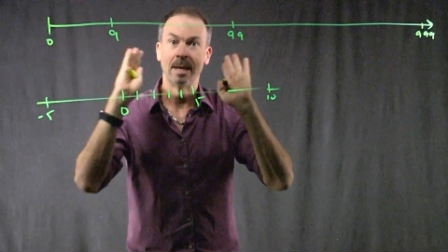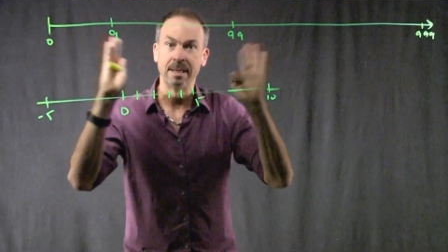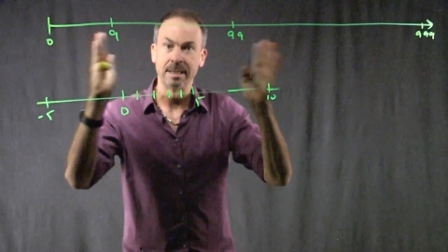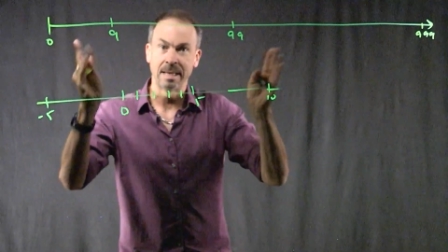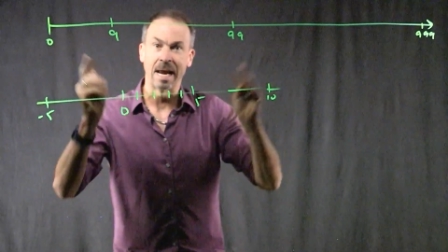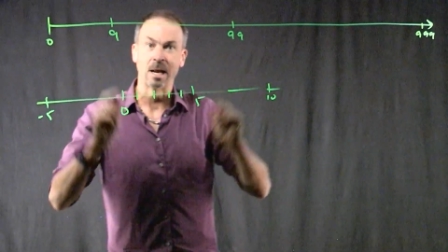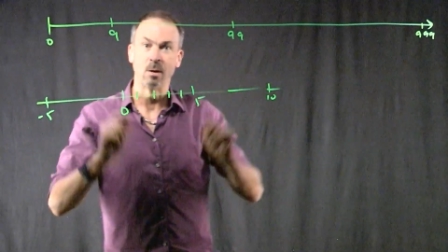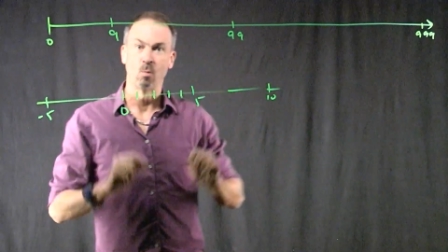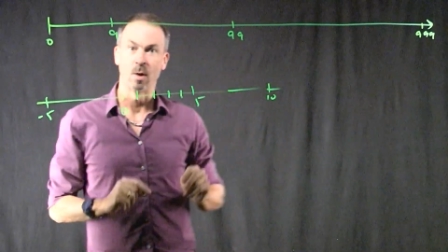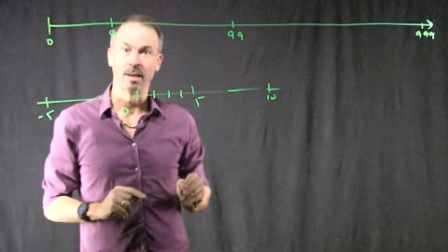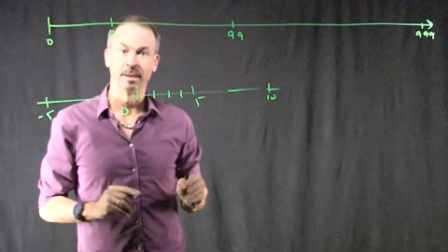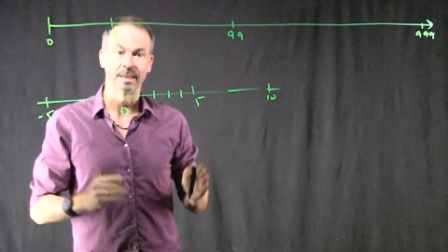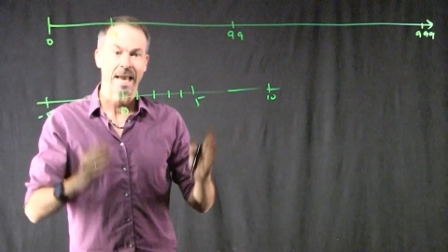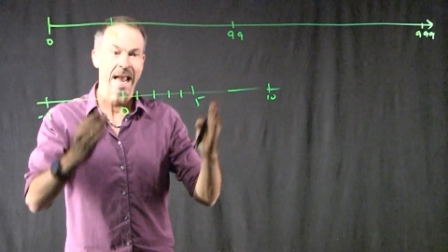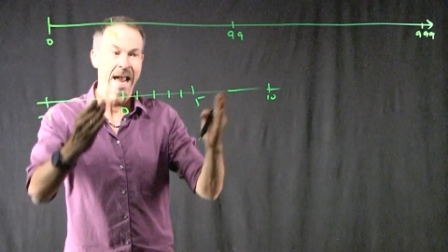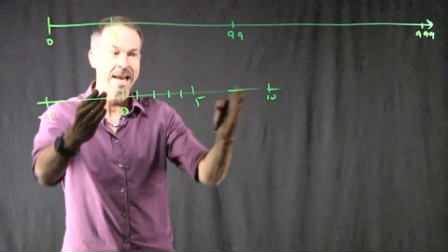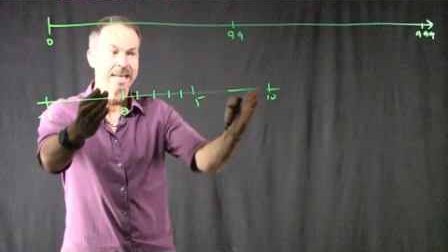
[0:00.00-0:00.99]
10
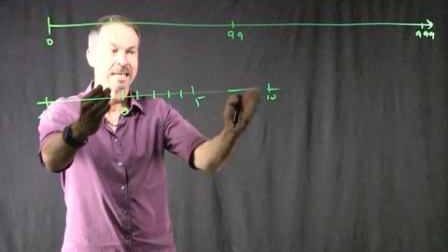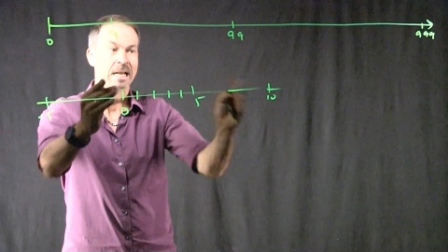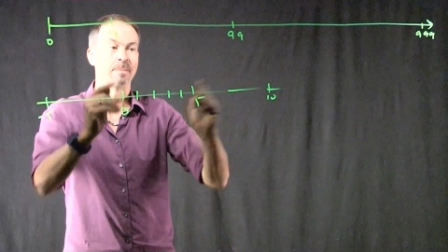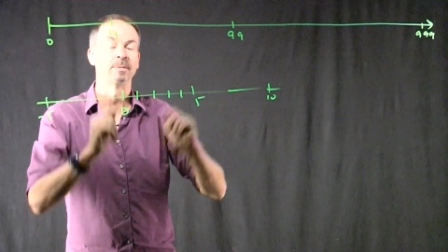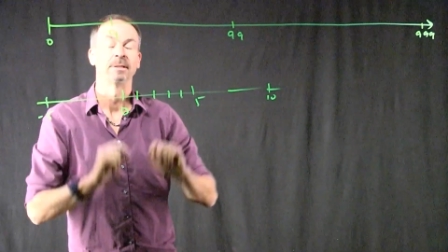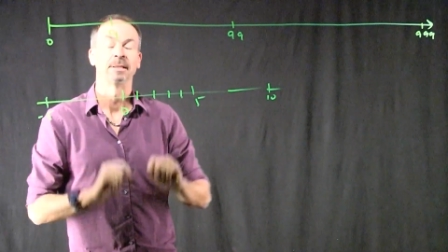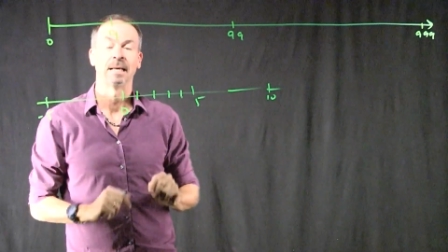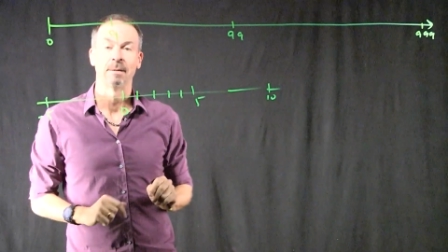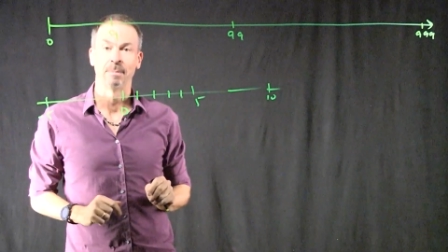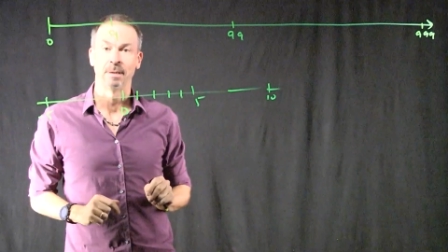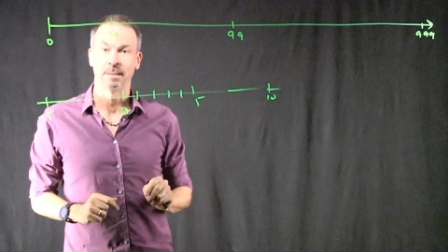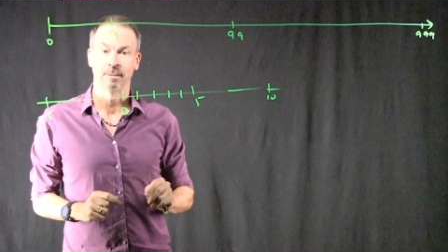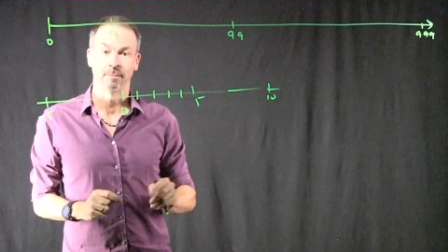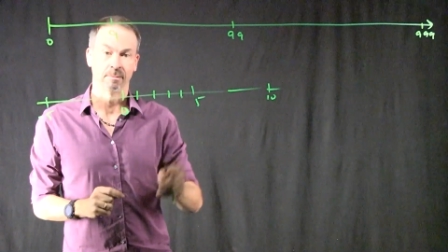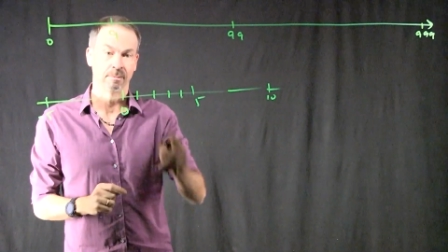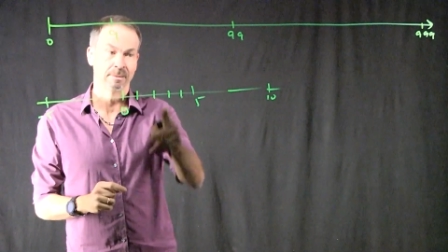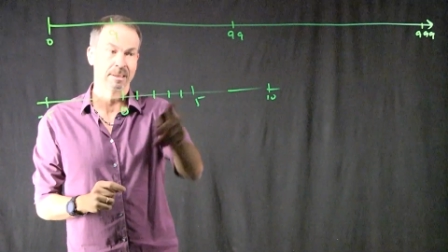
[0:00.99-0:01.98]
ones adding up to get me
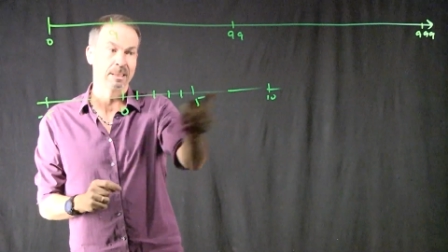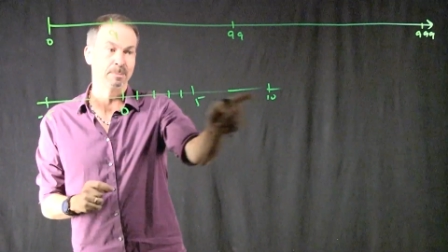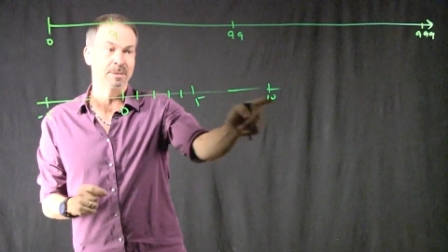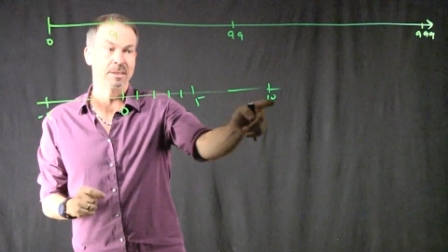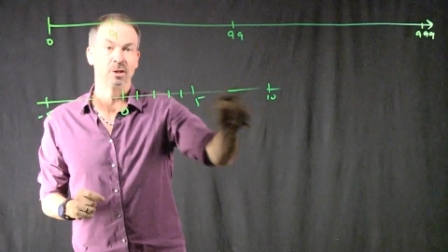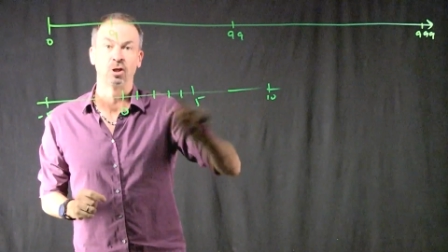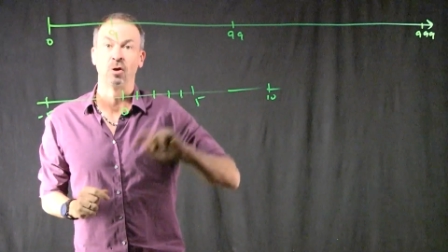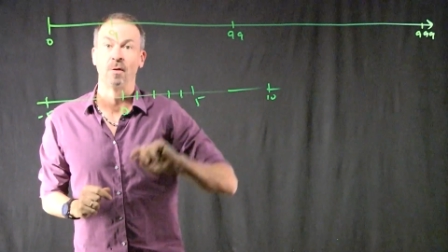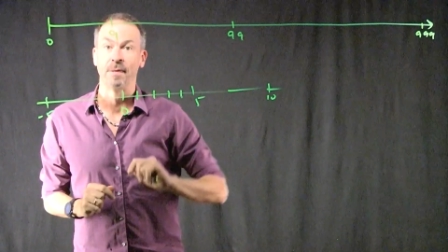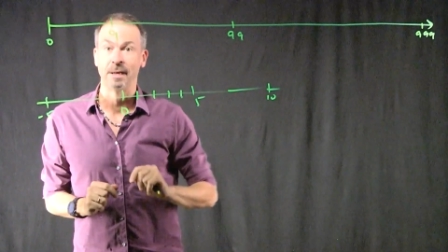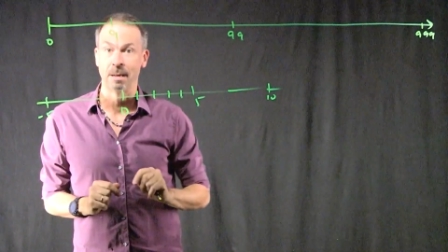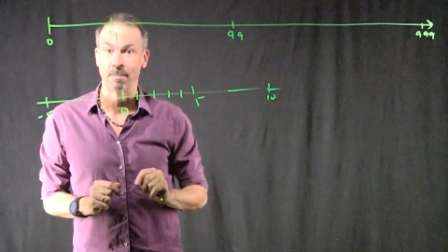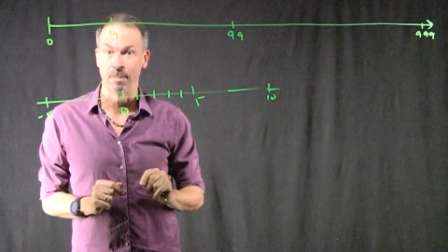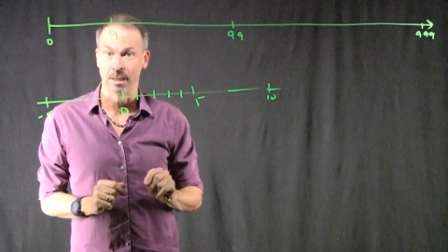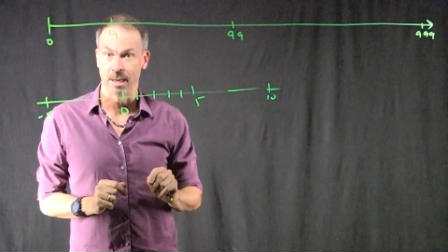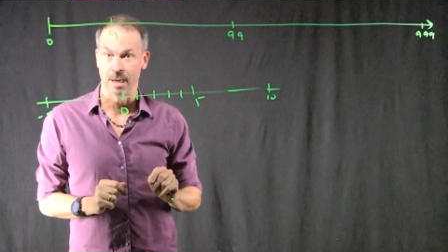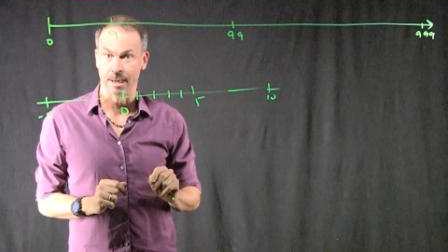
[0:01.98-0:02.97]
to this position on the
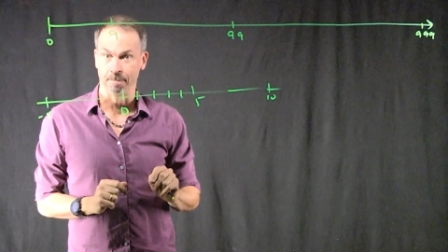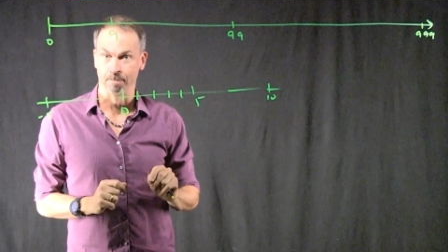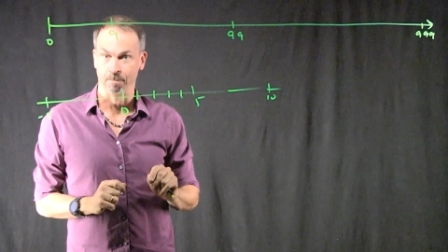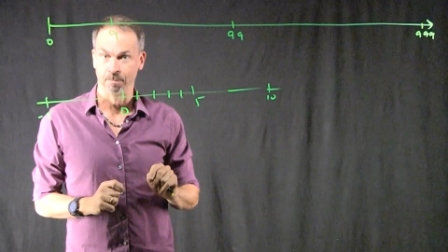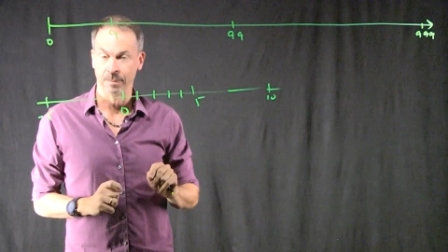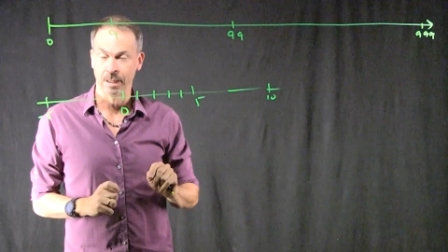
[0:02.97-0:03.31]
number line.